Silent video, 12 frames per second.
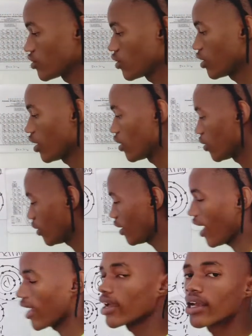going to look
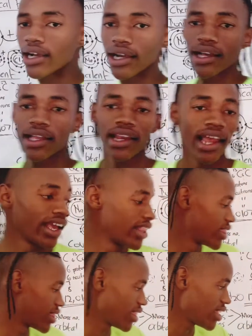like
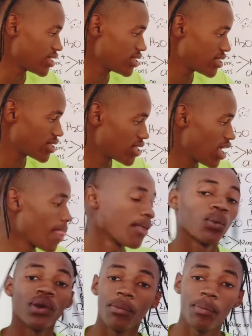this,
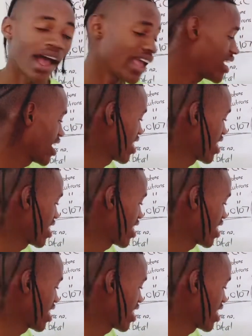whereby